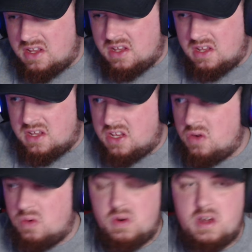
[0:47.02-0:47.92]

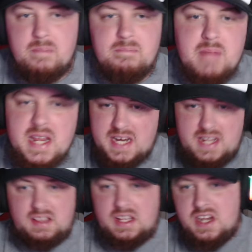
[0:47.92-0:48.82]
you
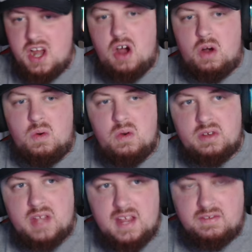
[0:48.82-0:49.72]
immediately know
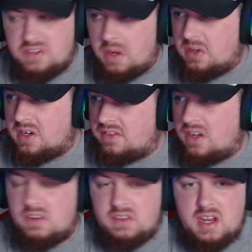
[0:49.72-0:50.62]
if someone is
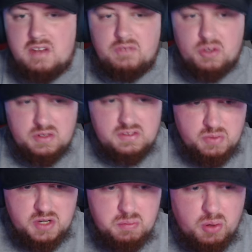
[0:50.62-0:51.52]
under the influence when
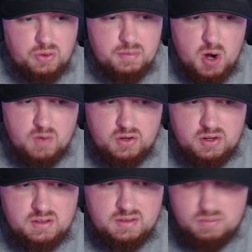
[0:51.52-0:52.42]
you pull them over,
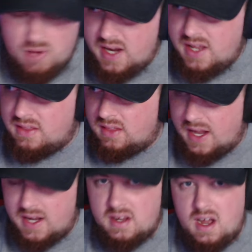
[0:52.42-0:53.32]
right?
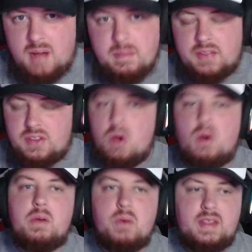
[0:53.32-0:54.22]
Like, I'm not the only
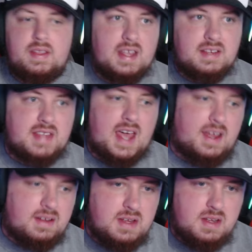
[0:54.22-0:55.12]
one that thinks that
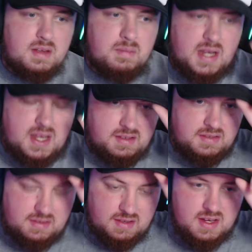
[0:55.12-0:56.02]

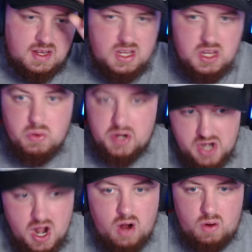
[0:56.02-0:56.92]
because you would
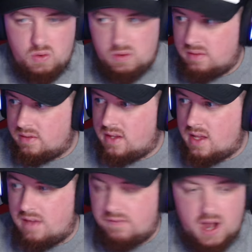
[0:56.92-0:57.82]
know
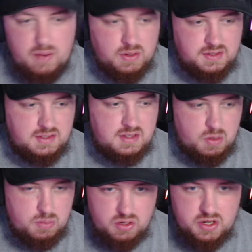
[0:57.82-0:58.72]
if I wasn't
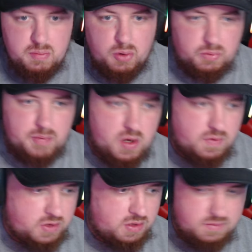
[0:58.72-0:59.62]
sober and you pulled me over.